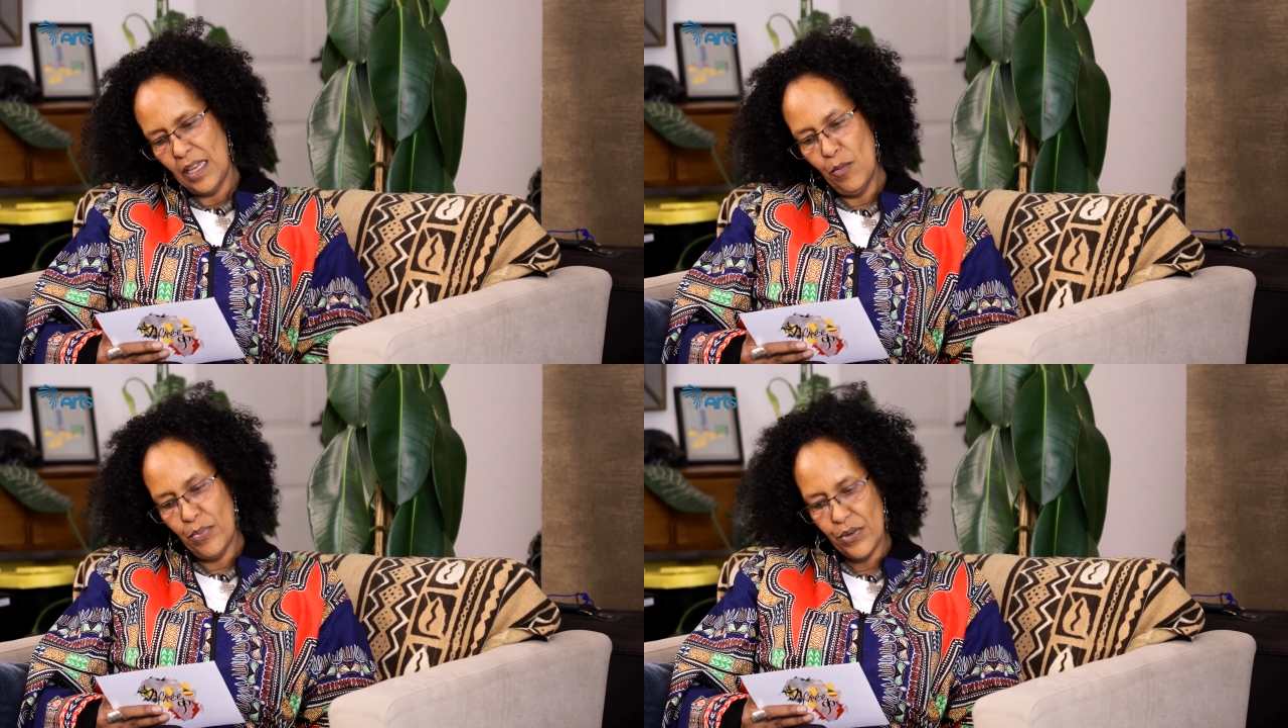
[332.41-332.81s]

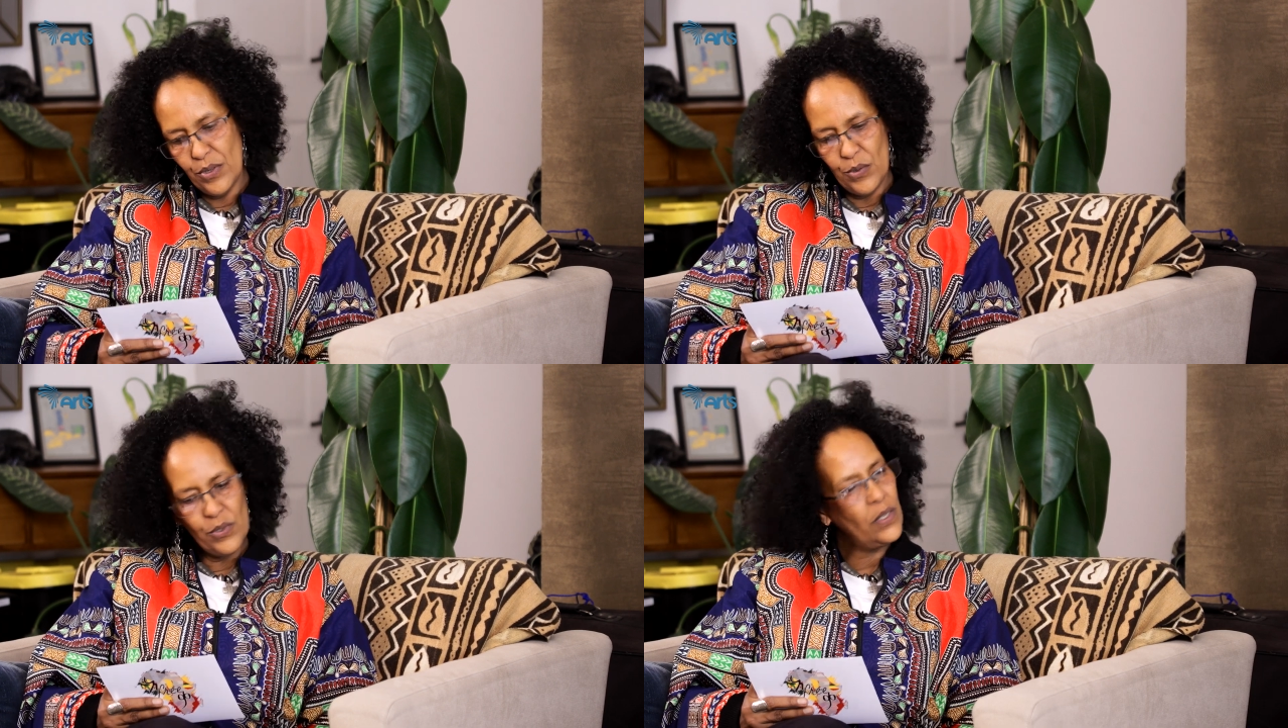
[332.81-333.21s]
and
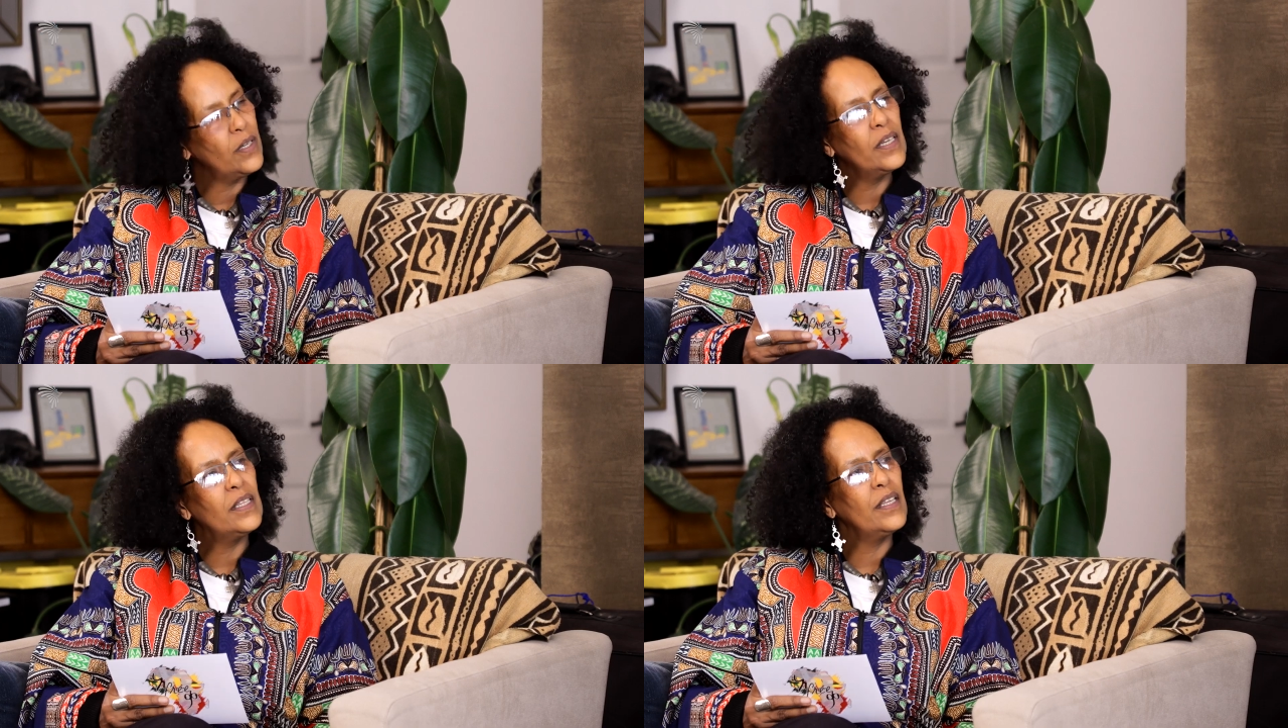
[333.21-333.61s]

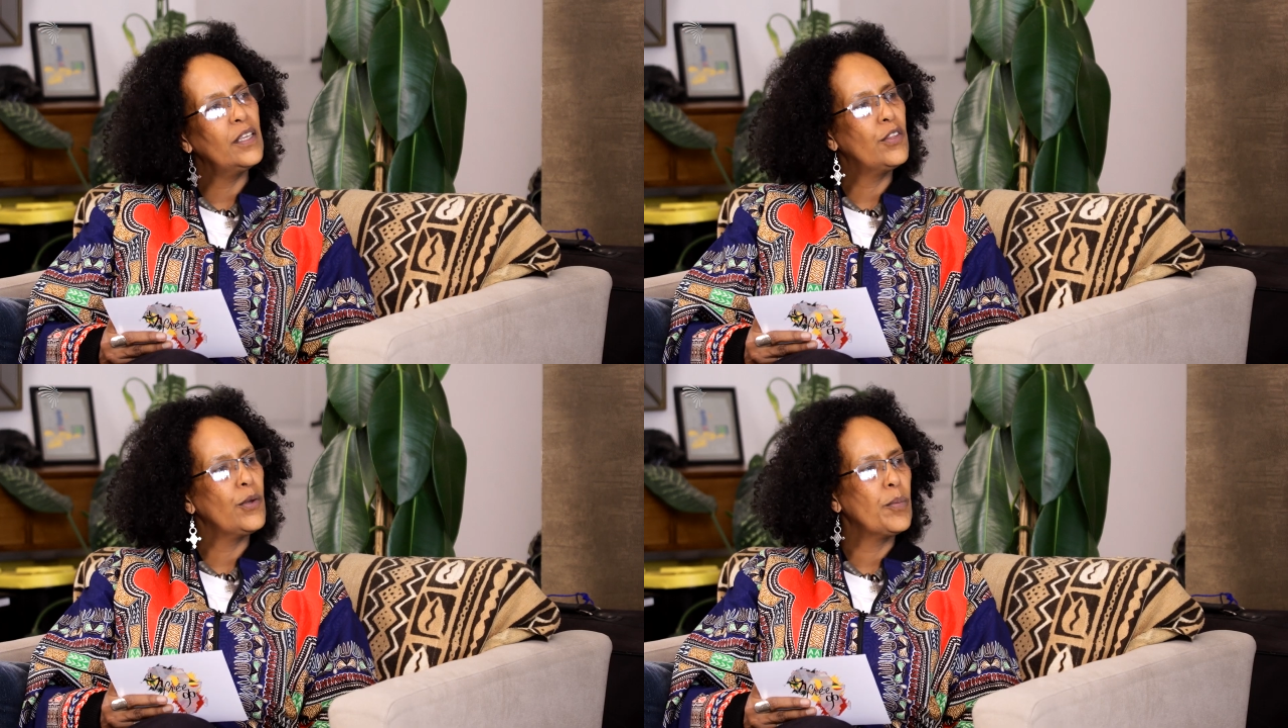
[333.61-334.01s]
producer in the
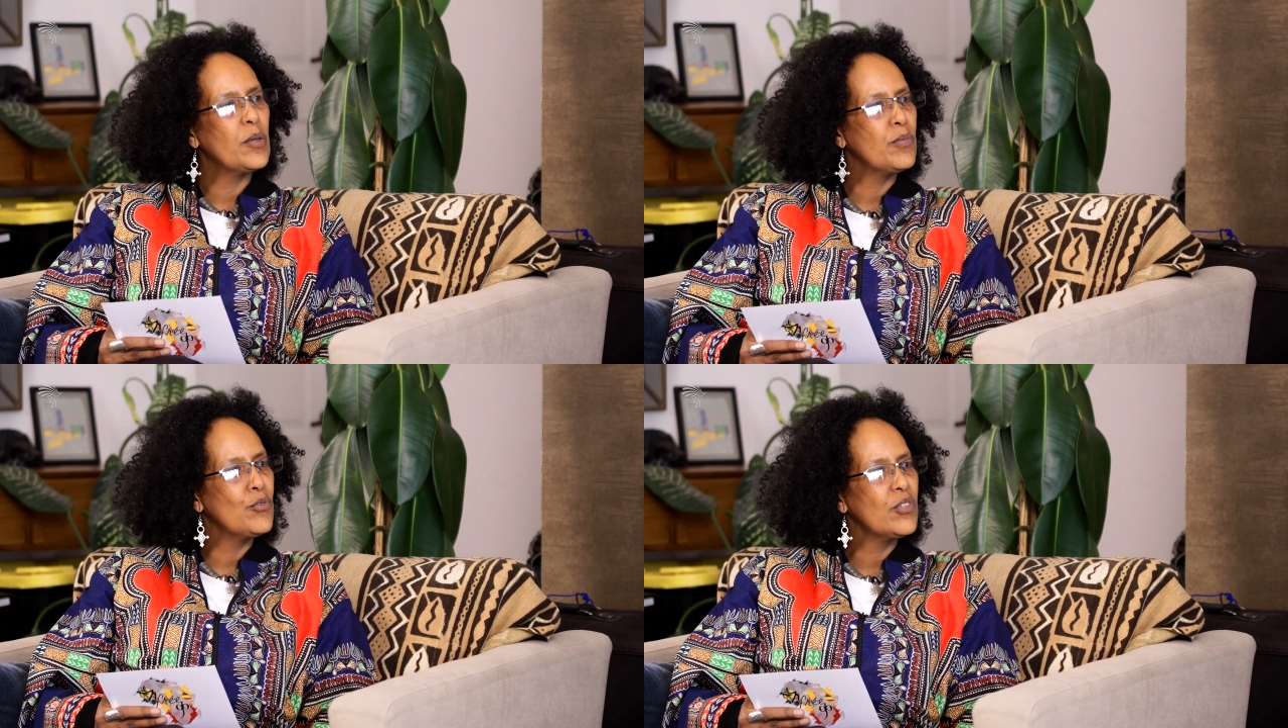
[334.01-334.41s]

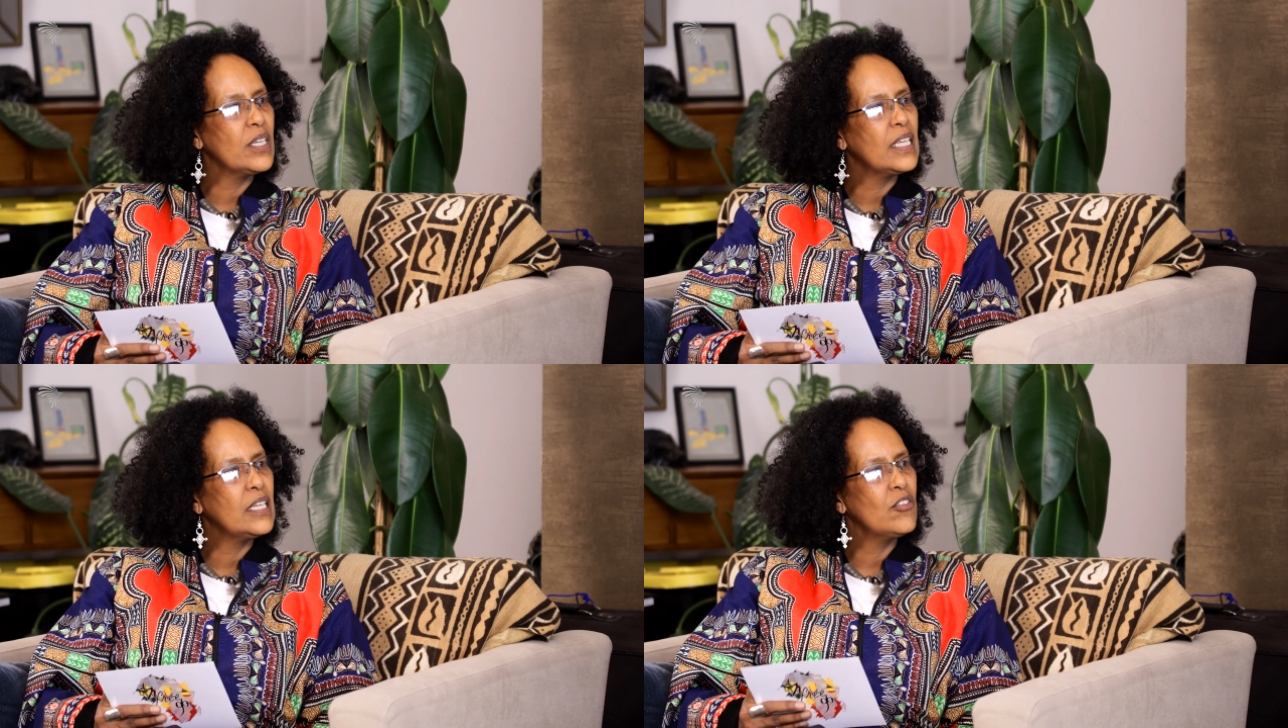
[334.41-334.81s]
Ethiopian
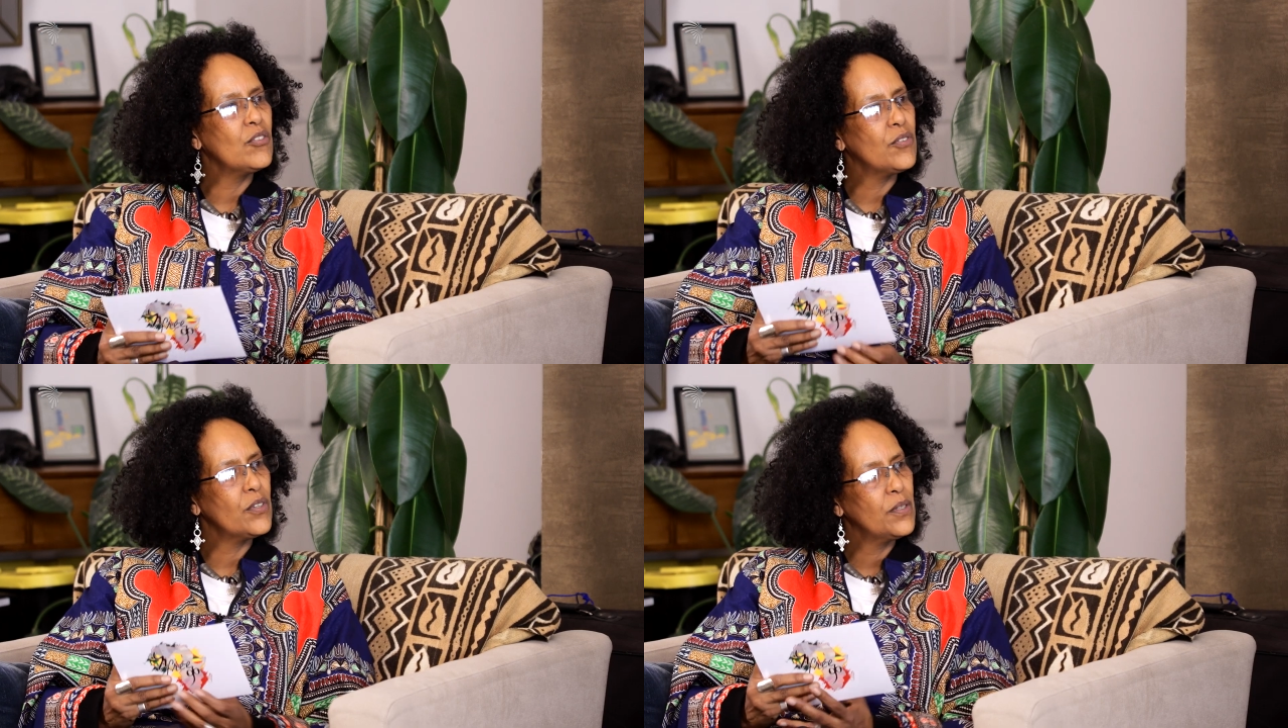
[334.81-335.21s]
music
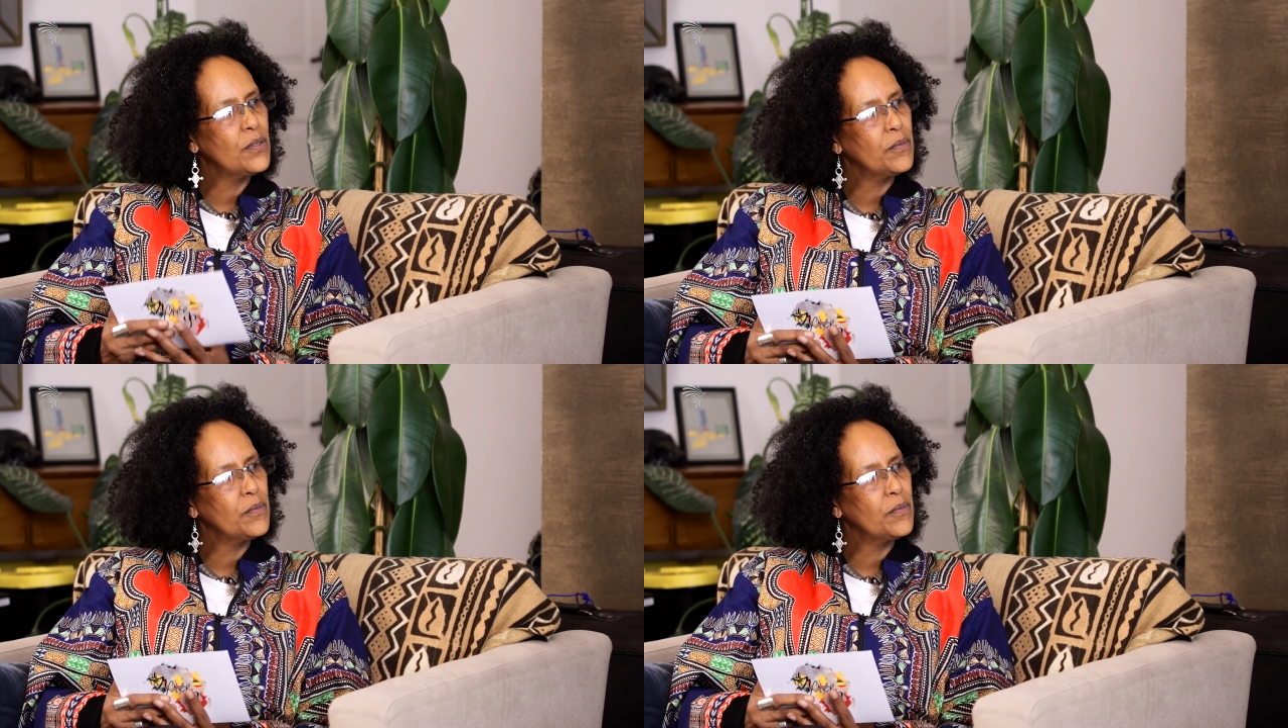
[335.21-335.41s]
industry?